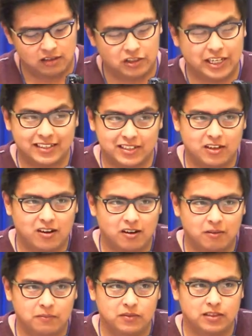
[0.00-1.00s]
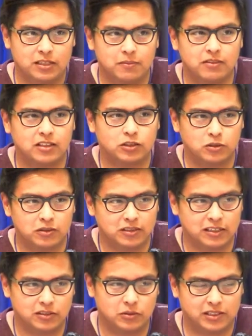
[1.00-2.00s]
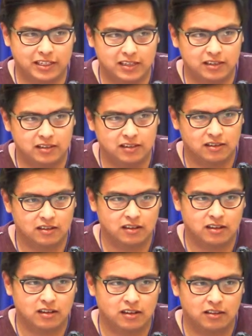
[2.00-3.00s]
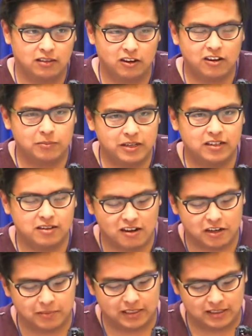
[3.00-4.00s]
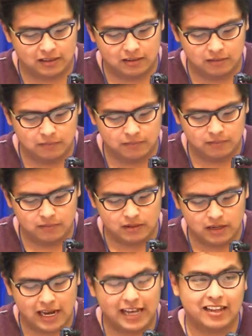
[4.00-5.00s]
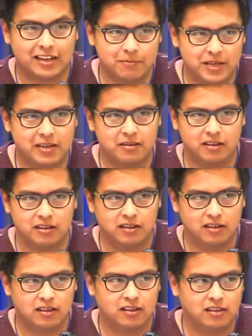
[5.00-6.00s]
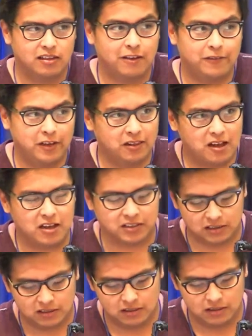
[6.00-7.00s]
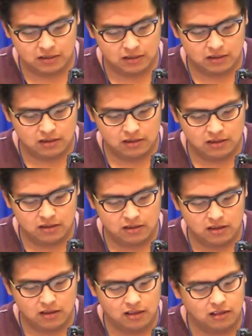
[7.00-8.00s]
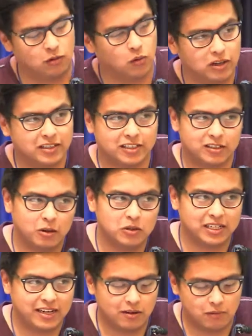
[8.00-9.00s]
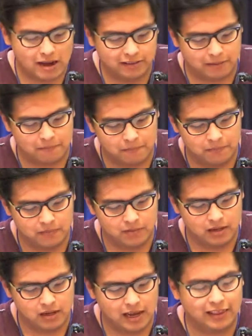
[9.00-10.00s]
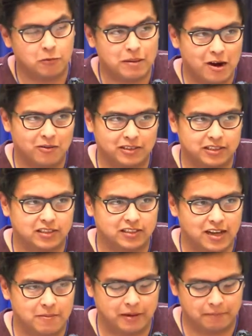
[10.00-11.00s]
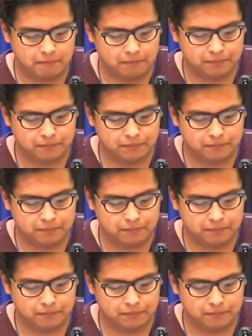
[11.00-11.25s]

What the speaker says: chances are some of the students that you see, they're going to be undocumented. And like me, they feel lost. The world is closing in around them, and they're powerless to stop it.